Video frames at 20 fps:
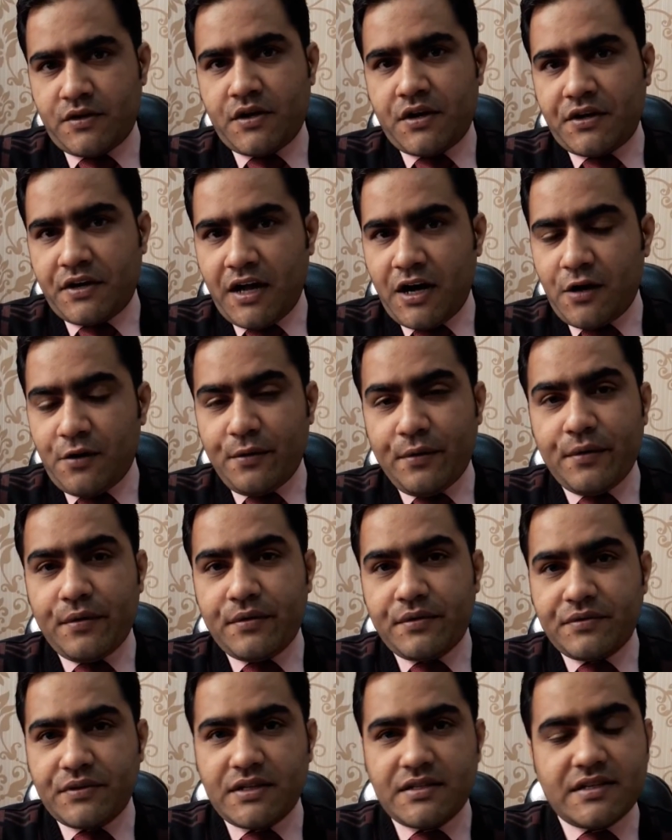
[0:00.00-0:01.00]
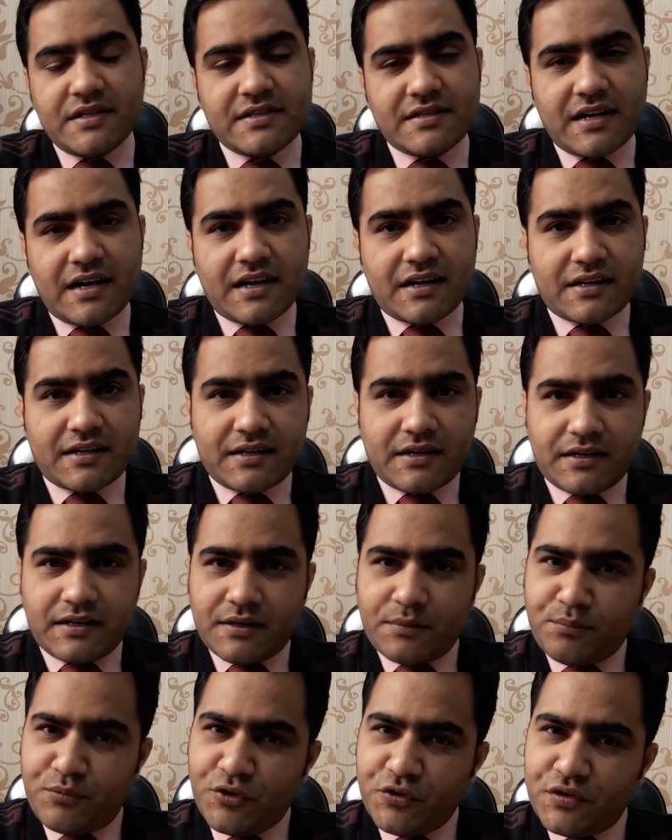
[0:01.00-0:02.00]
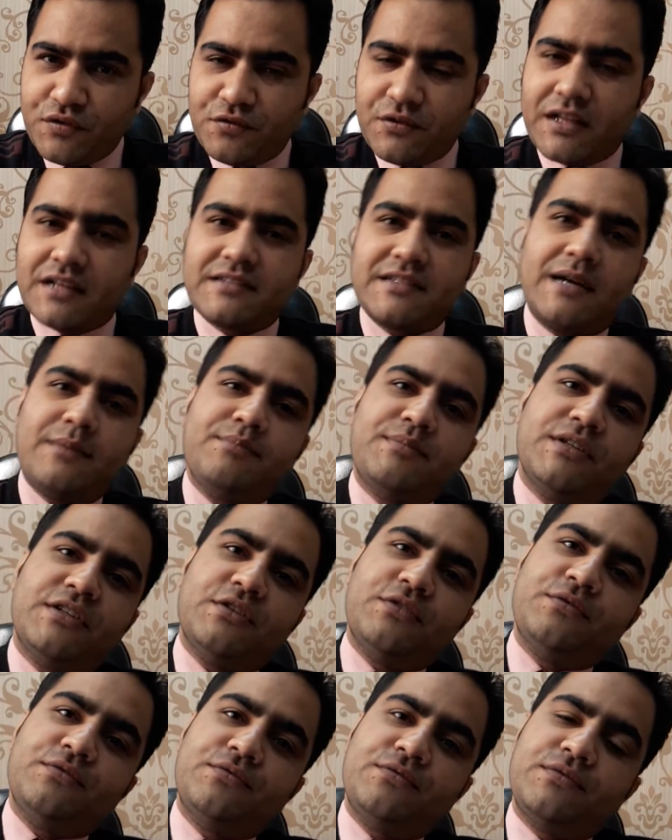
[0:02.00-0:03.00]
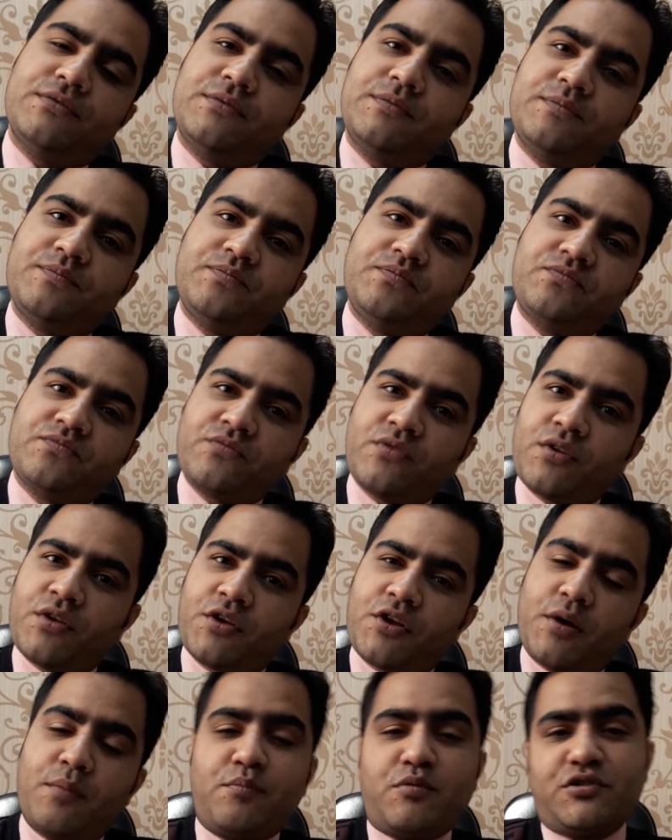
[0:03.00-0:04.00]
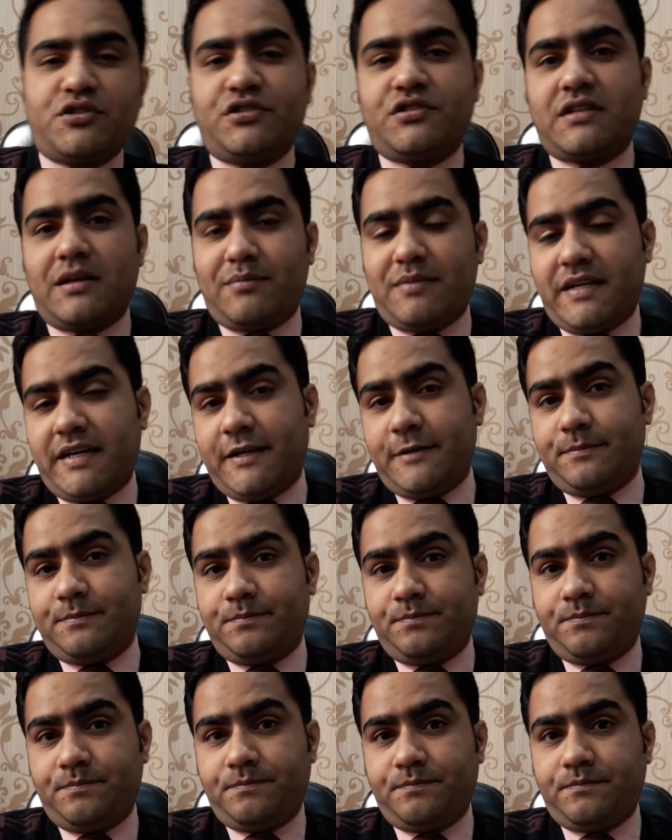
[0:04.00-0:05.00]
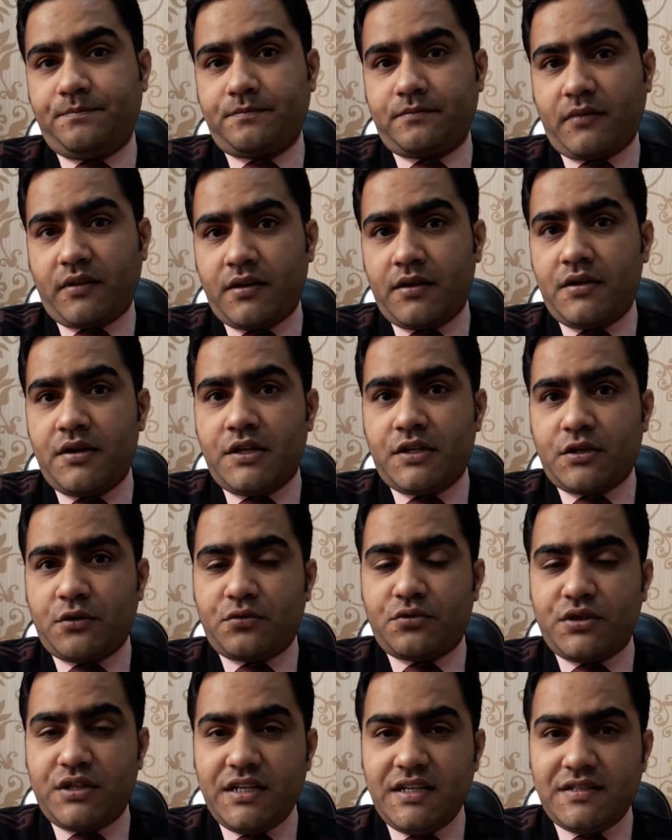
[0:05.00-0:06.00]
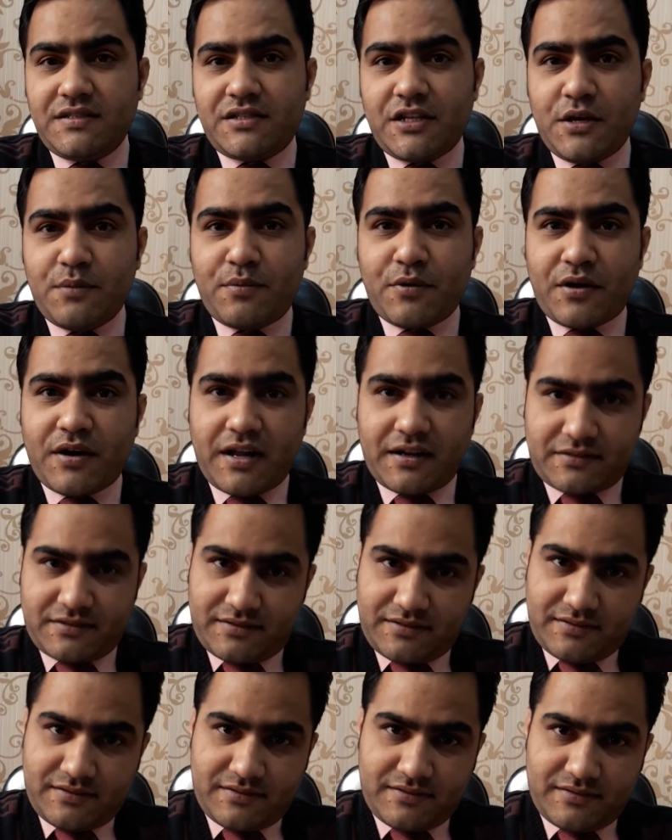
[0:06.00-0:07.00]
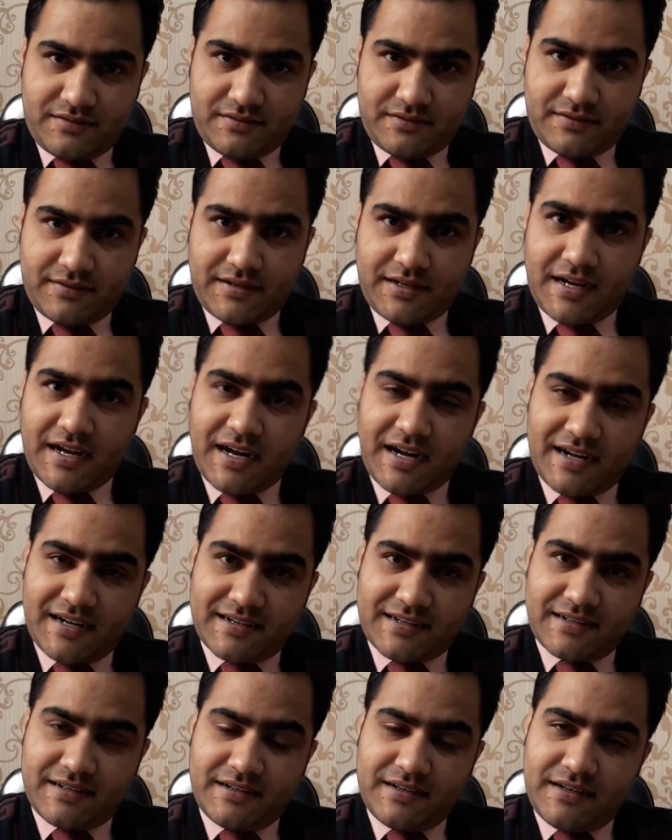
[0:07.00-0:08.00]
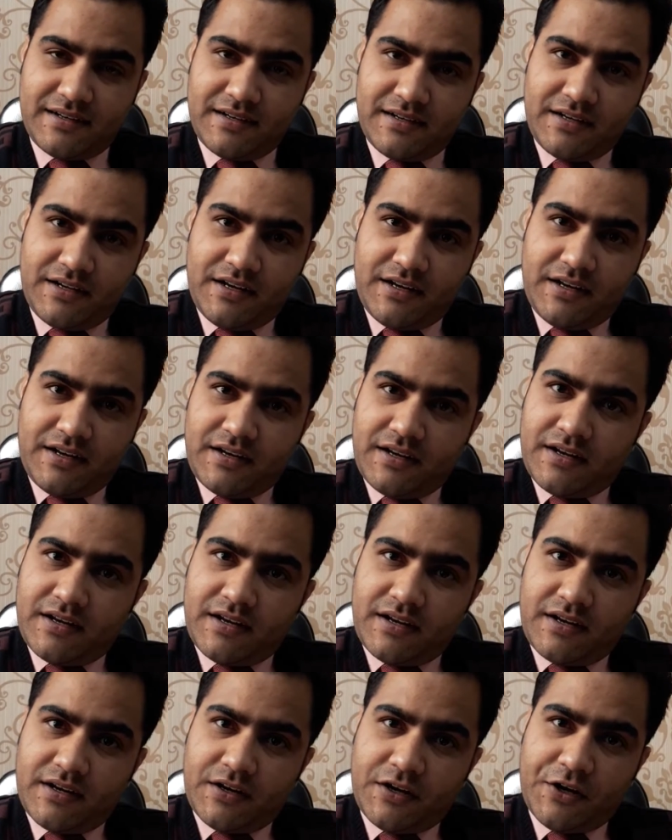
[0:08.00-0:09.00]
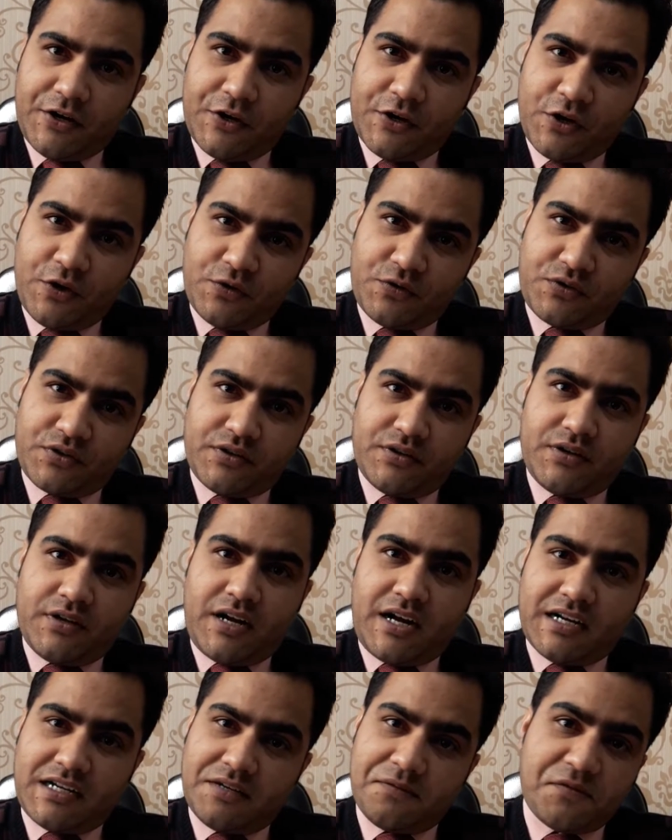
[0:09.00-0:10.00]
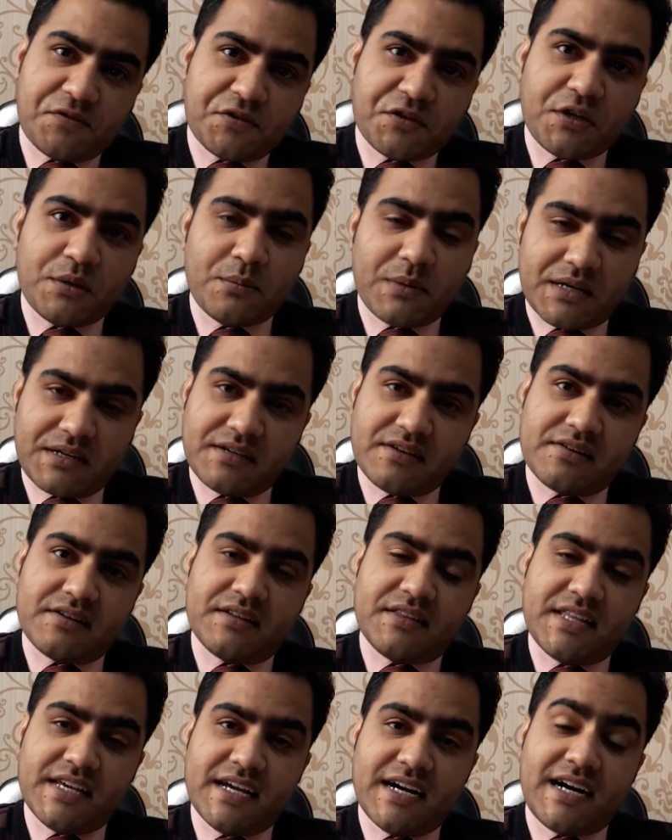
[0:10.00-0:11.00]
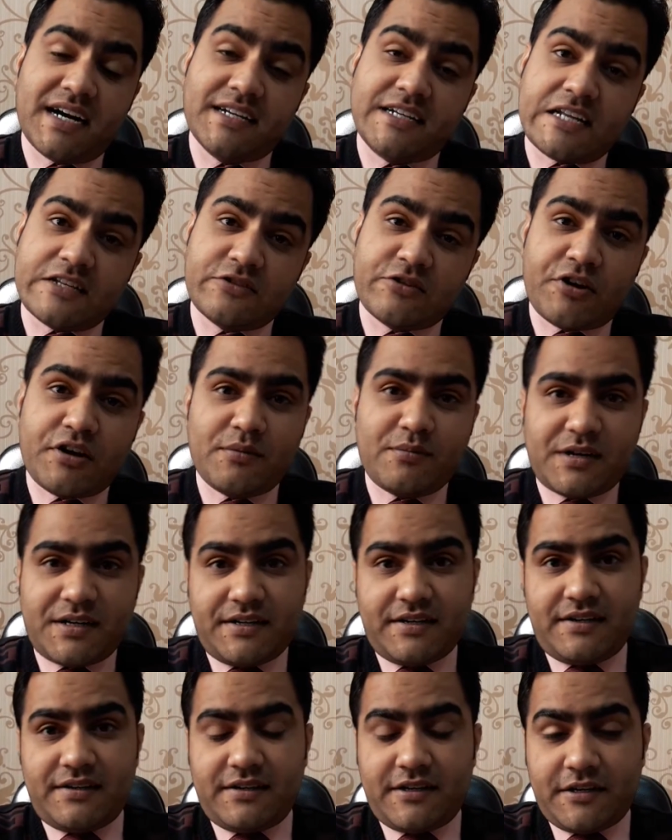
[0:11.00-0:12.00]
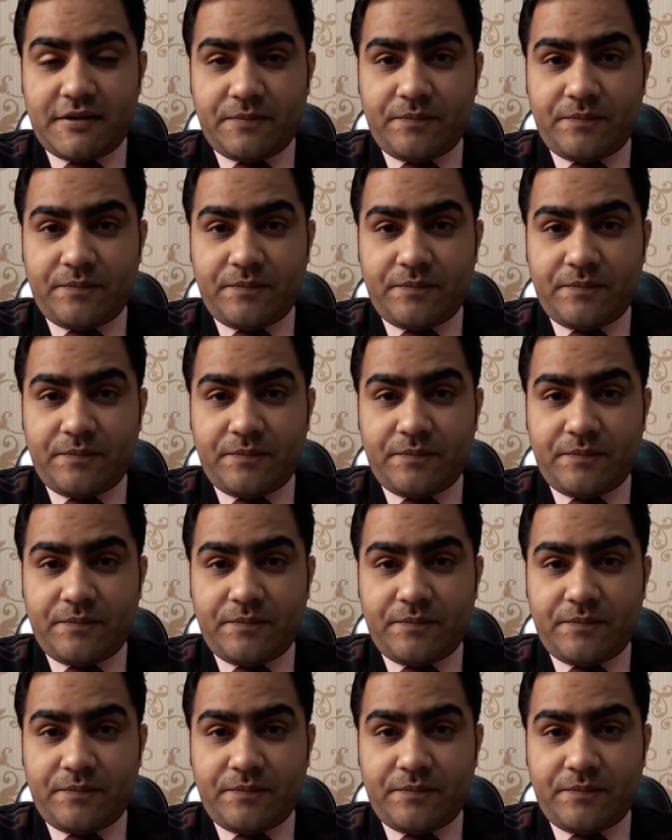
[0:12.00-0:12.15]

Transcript: Now this is a beautiful example of composite supply. Now these three products are not artificially bundled, they are naturally bundled.